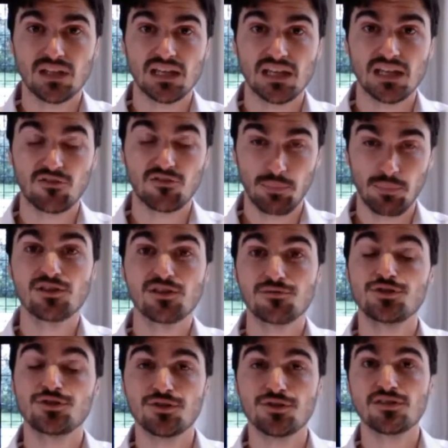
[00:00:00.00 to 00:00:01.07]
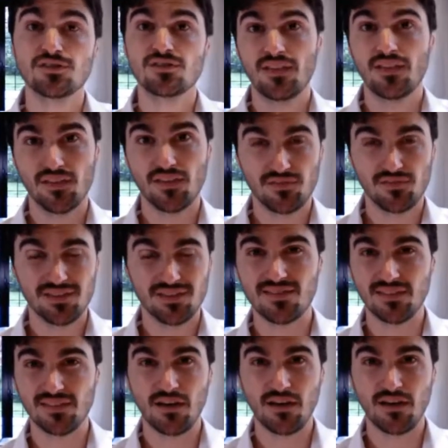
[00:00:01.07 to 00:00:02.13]
If the pain is reduced, then that's
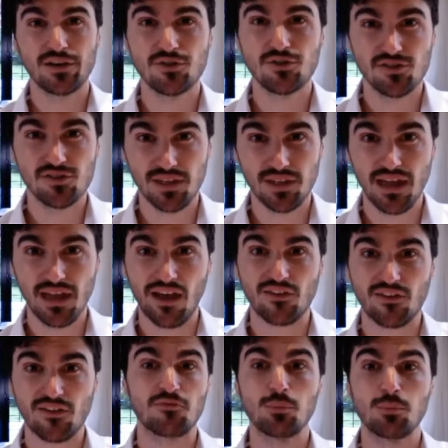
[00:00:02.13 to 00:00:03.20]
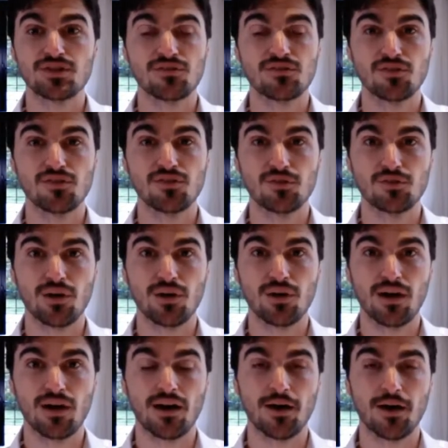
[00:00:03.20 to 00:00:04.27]
fantastic. Now I can do something else. I have permission to
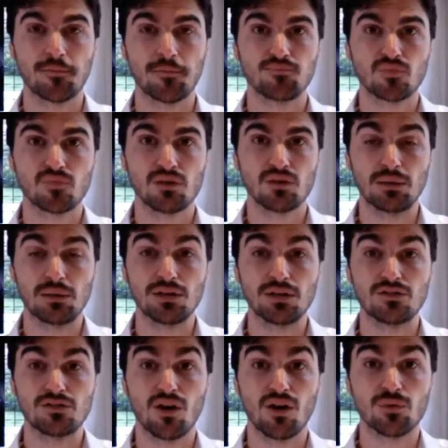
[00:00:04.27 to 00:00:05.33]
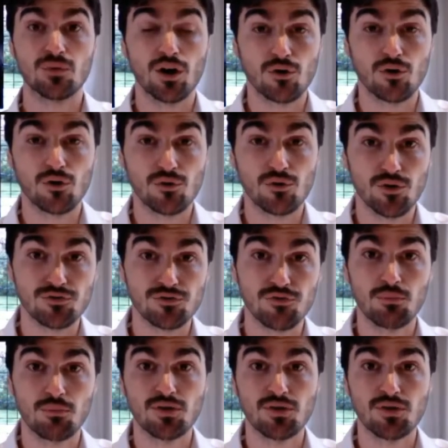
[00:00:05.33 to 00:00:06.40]
um, maybe try and work on those
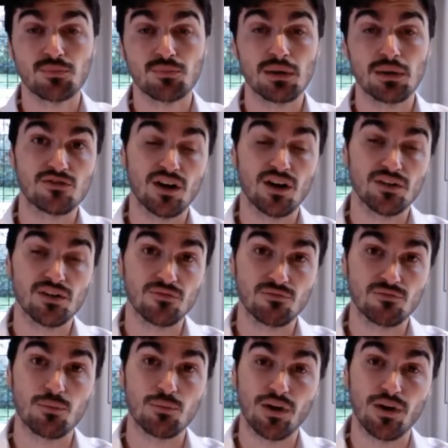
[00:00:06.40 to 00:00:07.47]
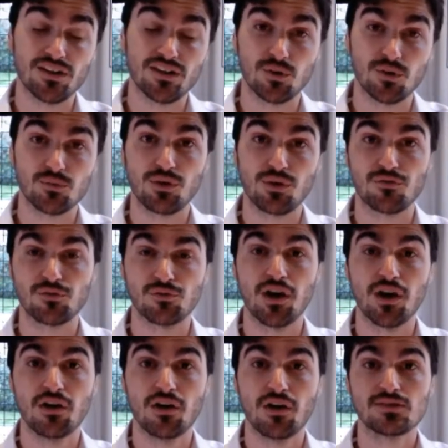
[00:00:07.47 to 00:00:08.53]
neuromas, maybe try and liberate those peripheral
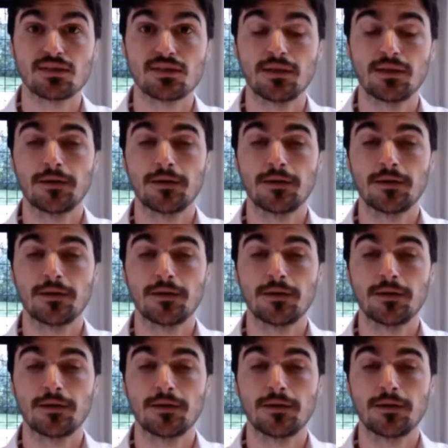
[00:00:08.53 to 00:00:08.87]
nerves.